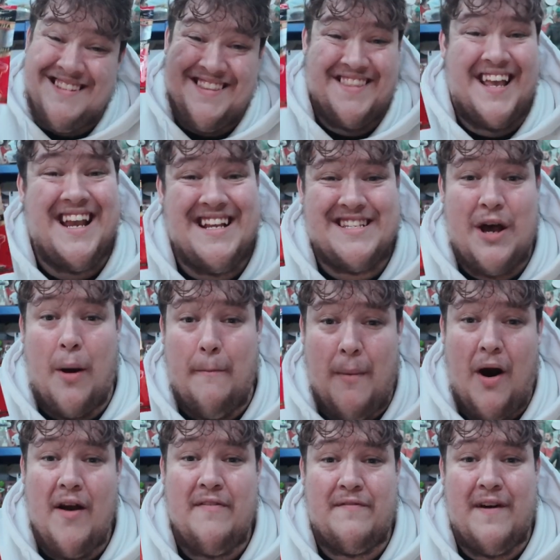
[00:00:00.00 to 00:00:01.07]
these are
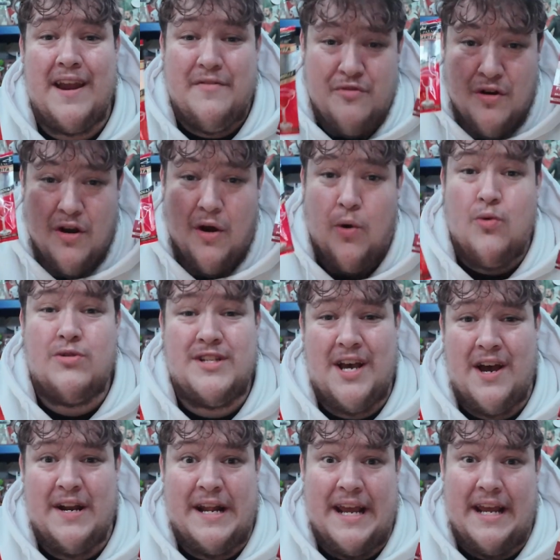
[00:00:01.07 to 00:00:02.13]
my favourite
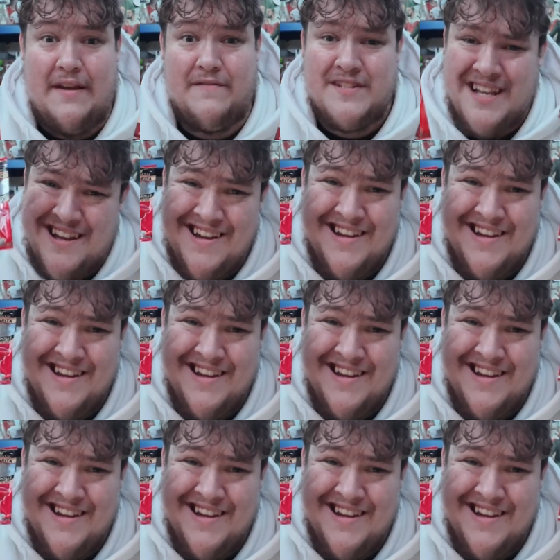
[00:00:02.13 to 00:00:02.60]
alternatives